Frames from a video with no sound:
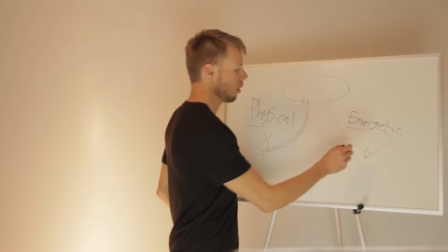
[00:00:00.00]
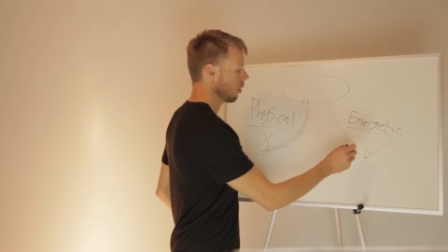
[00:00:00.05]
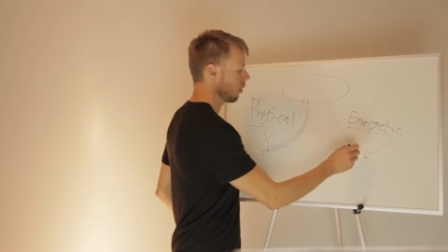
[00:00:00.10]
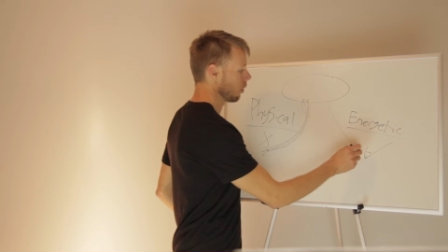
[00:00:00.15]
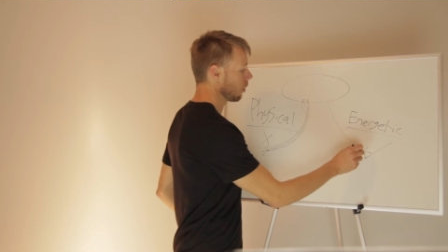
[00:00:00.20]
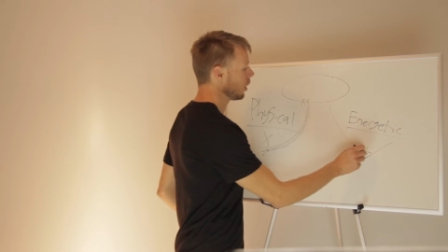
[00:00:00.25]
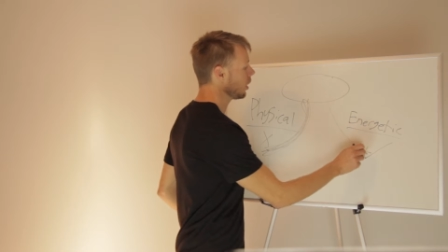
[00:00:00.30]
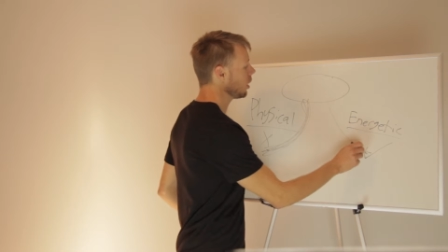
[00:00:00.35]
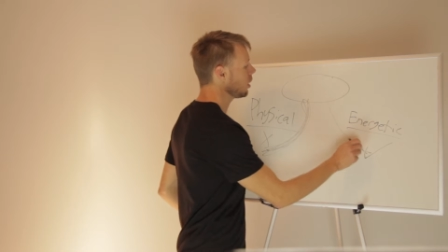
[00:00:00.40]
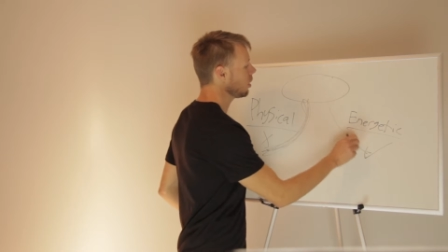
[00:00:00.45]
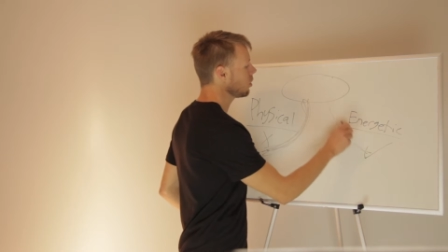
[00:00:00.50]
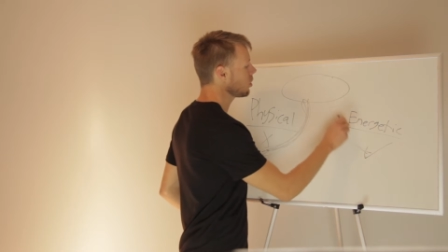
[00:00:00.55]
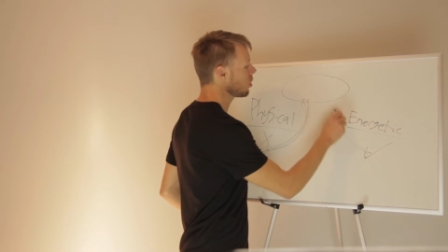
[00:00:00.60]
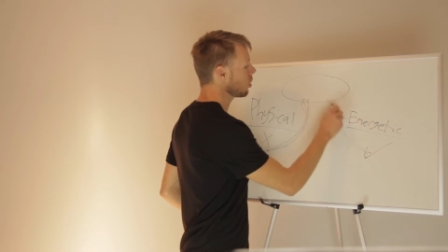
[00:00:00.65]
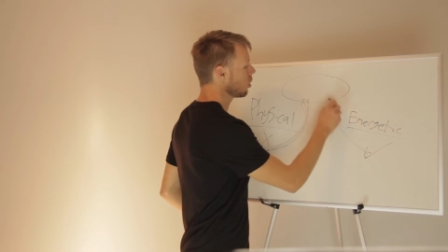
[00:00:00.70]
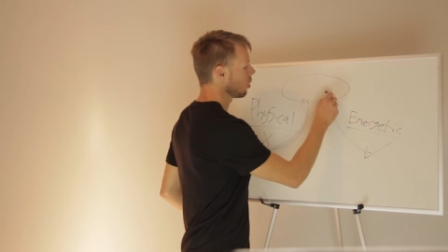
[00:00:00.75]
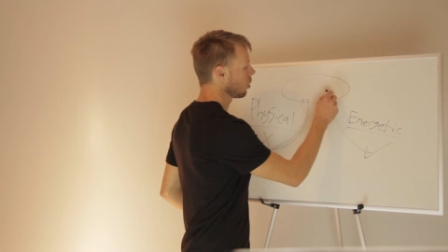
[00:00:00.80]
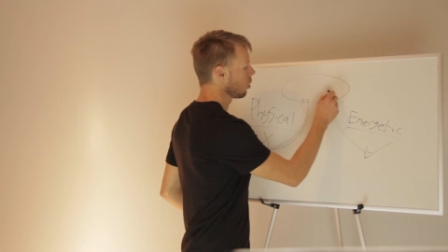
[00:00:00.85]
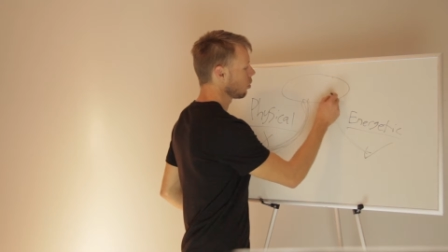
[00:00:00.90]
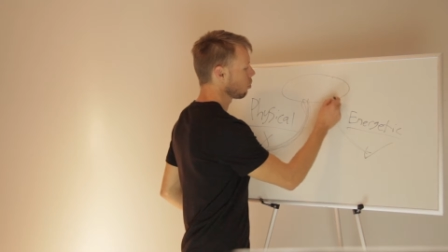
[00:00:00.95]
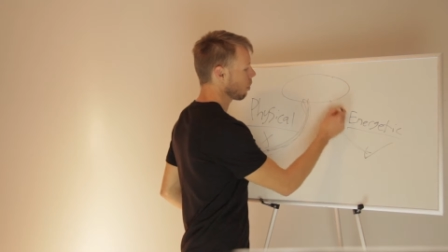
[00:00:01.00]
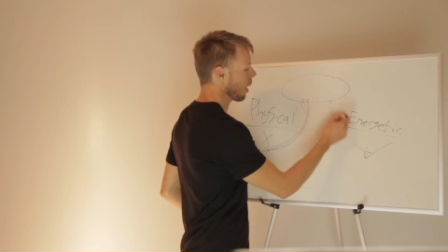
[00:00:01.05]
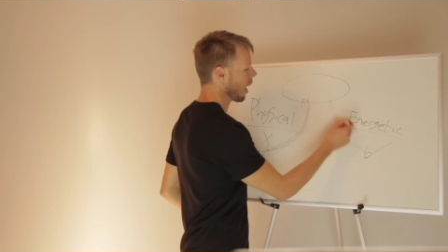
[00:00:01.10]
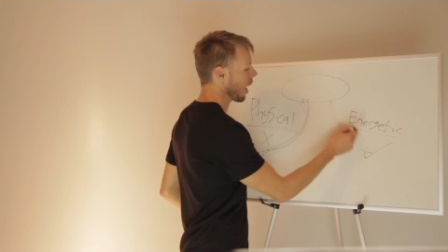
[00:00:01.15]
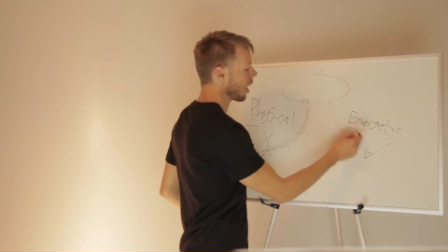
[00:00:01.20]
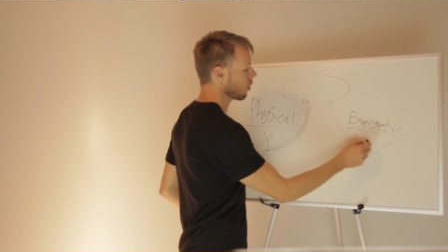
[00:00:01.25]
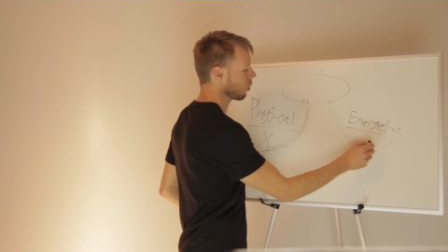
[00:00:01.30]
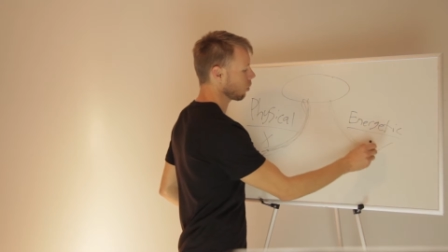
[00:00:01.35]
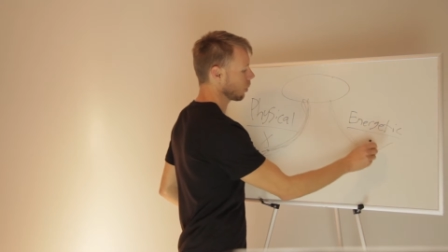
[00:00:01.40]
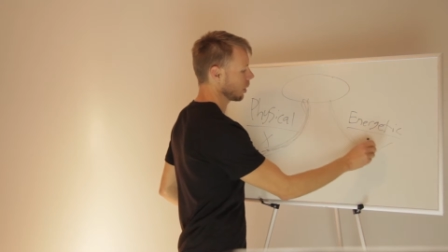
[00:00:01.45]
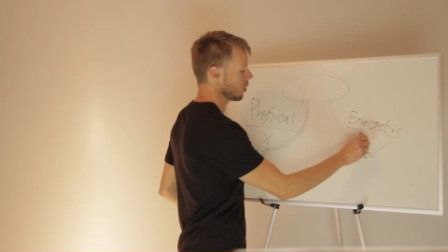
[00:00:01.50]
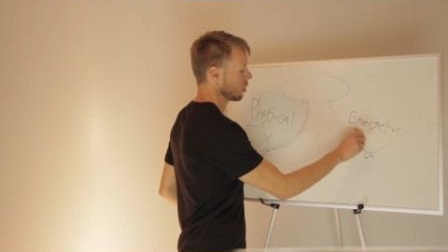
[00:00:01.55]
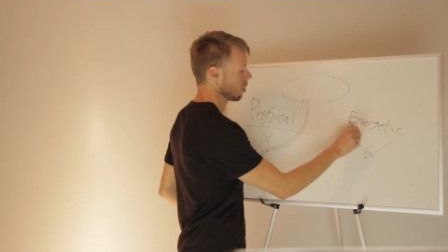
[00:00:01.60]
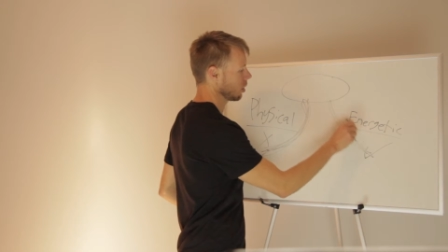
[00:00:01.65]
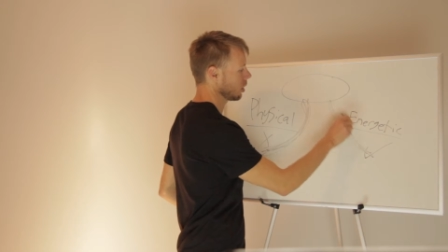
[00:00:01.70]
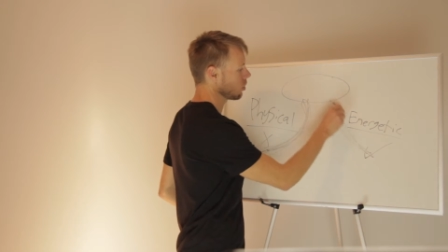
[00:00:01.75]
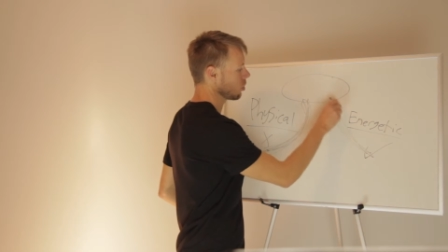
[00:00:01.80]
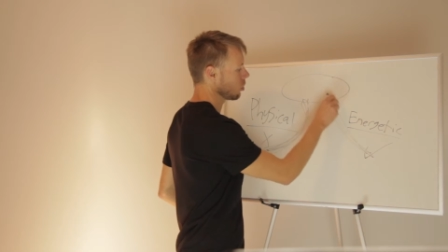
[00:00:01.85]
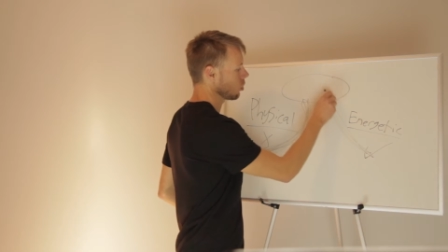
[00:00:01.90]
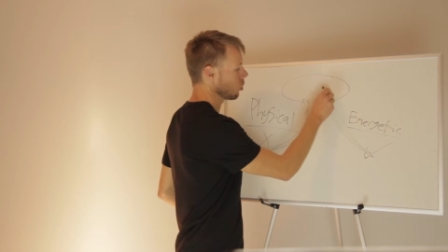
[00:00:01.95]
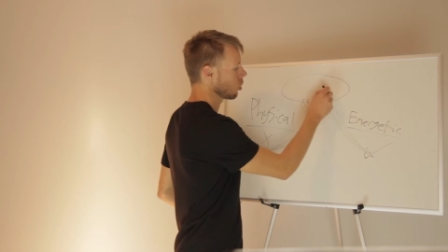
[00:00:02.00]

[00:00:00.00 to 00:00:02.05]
these pathways, these